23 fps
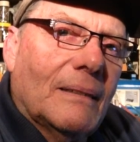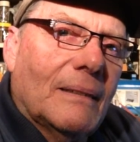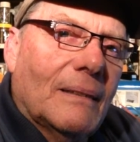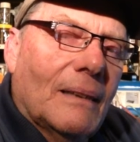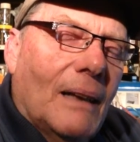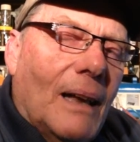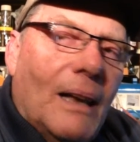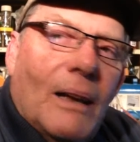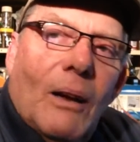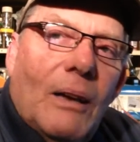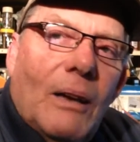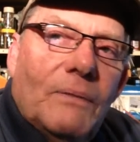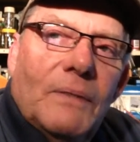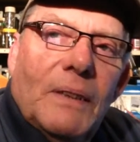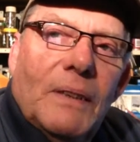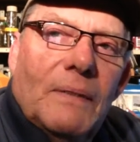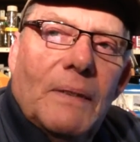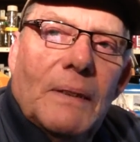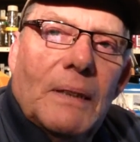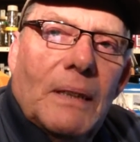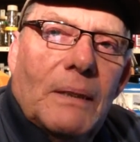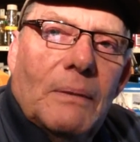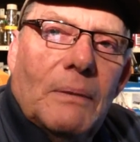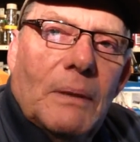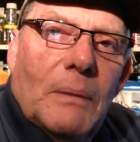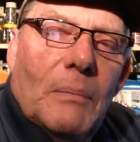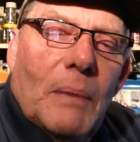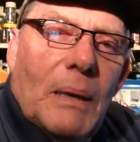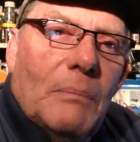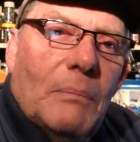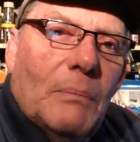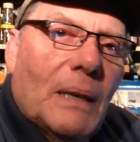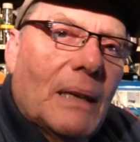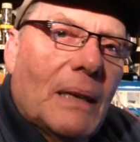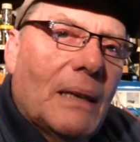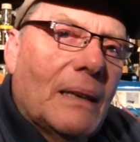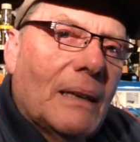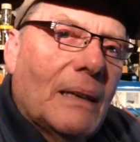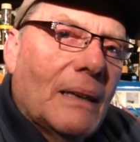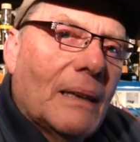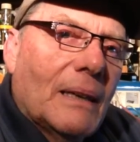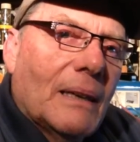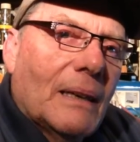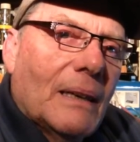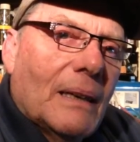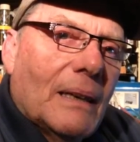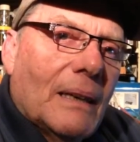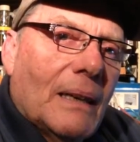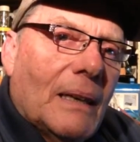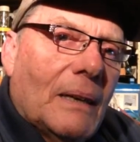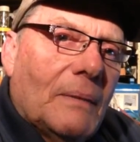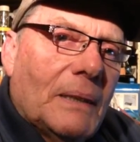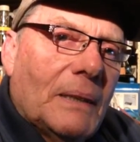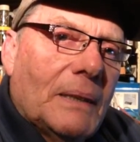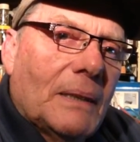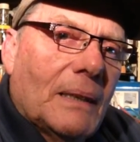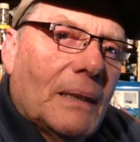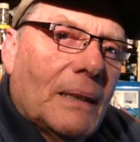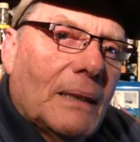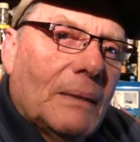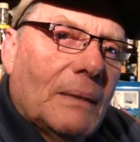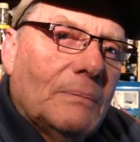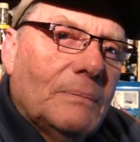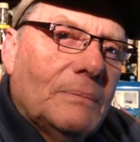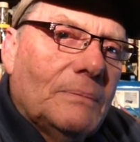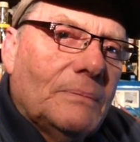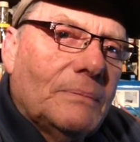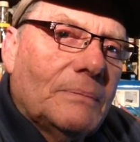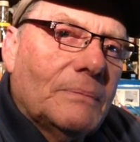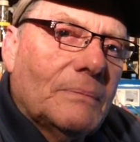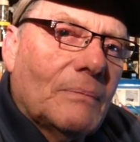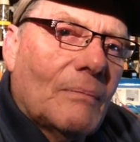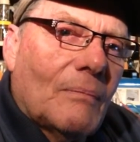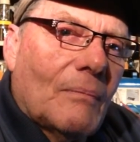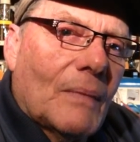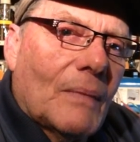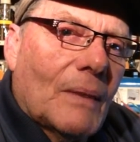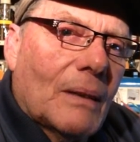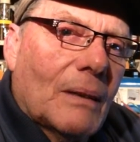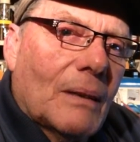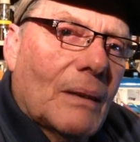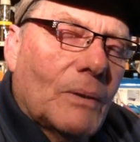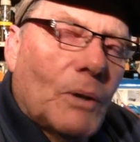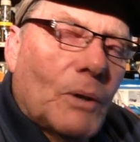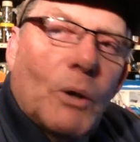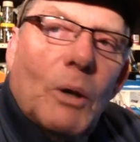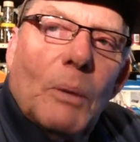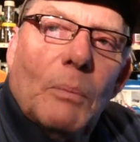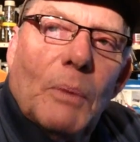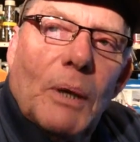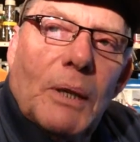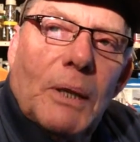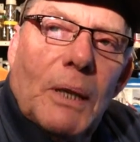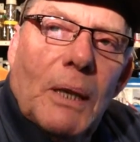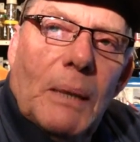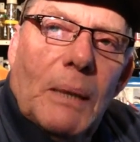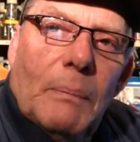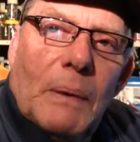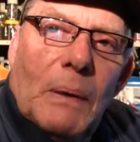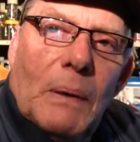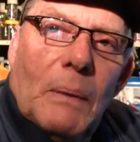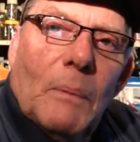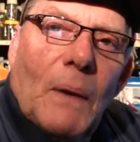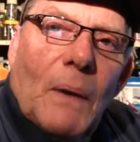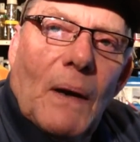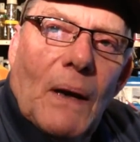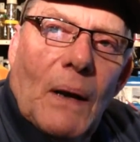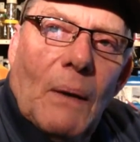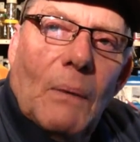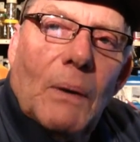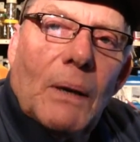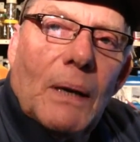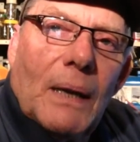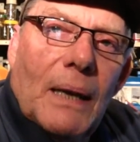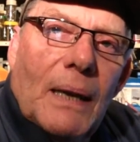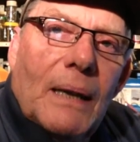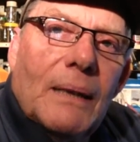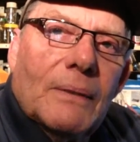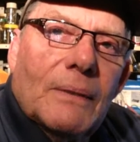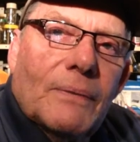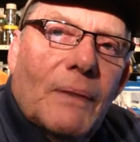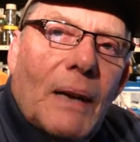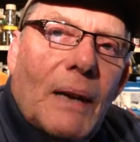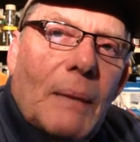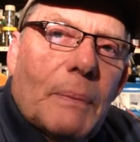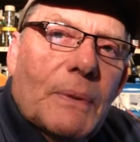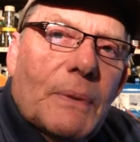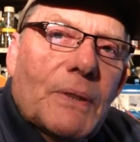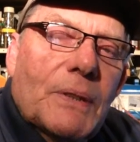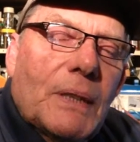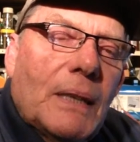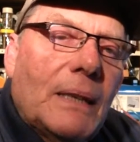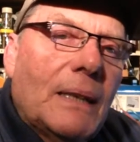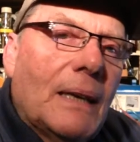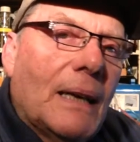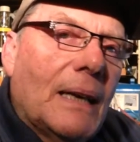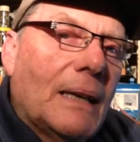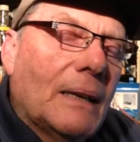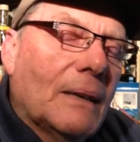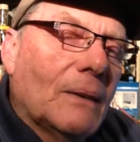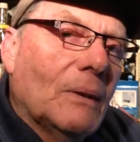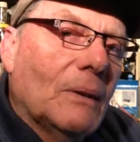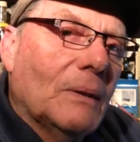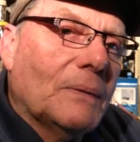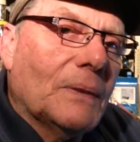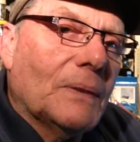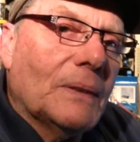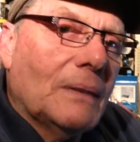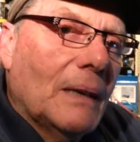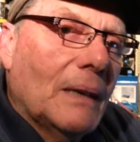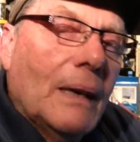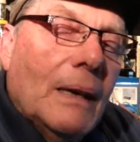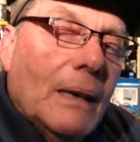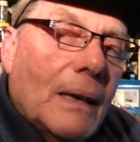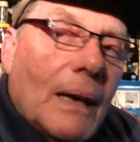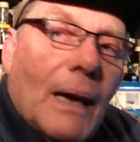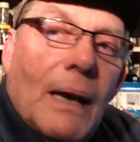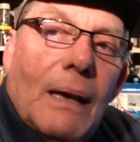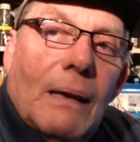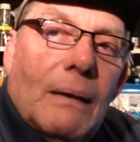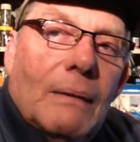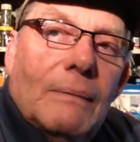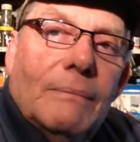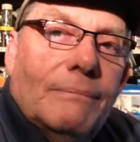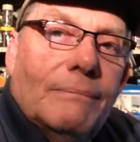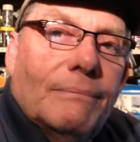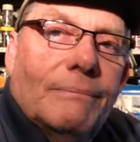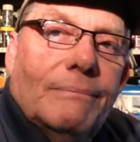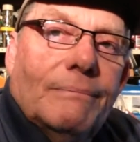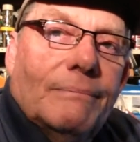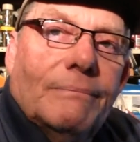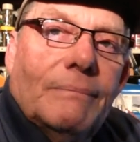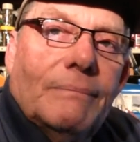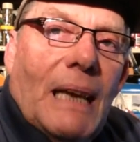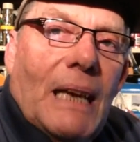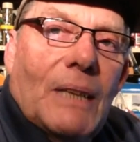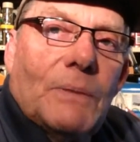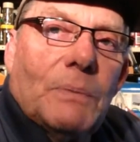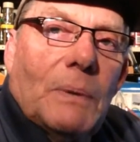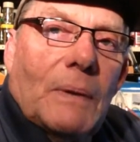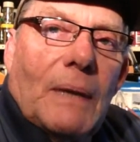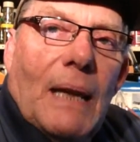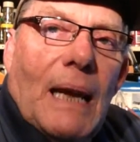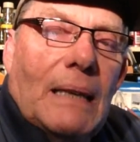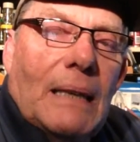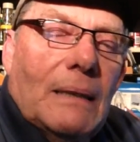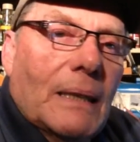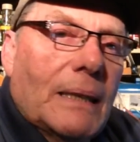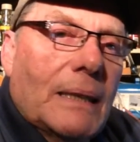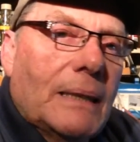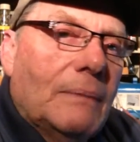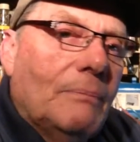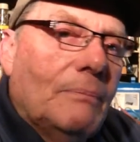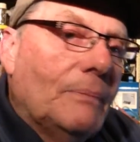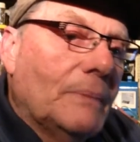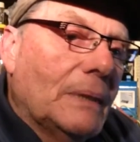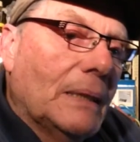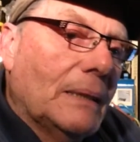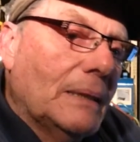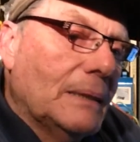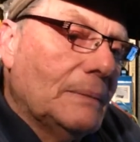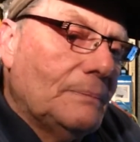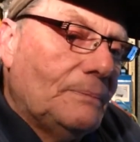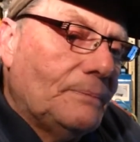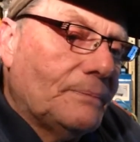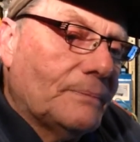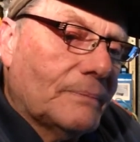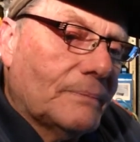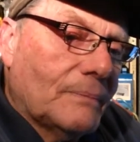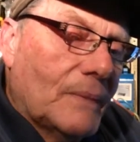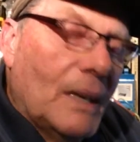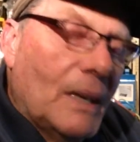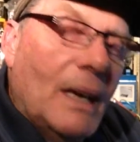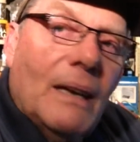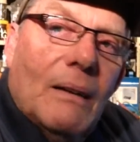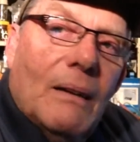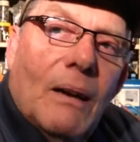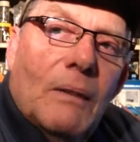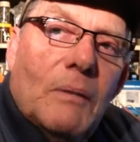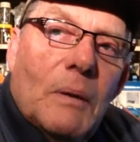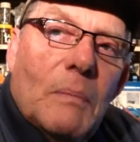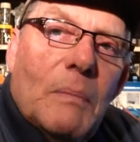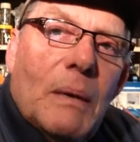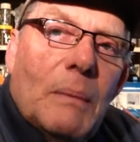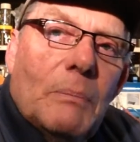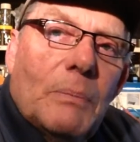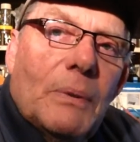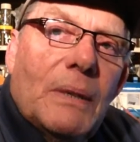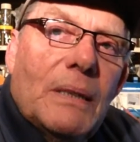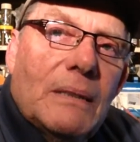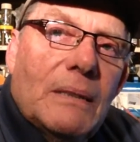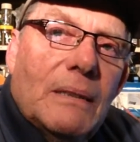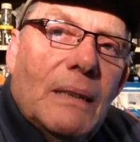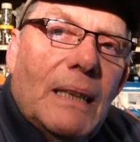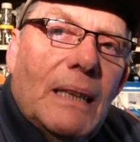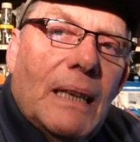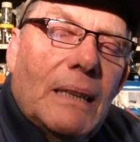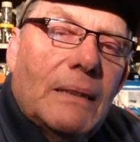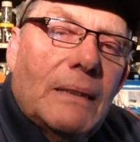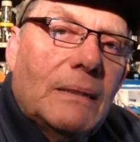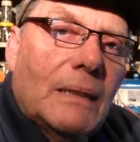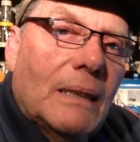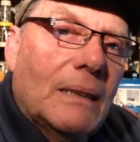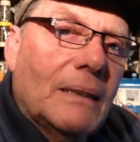I vividly remember having, not on my knee, but on my lower leg, a flap of skin hanging off. And as with Hadley, yeah, I remember his knee.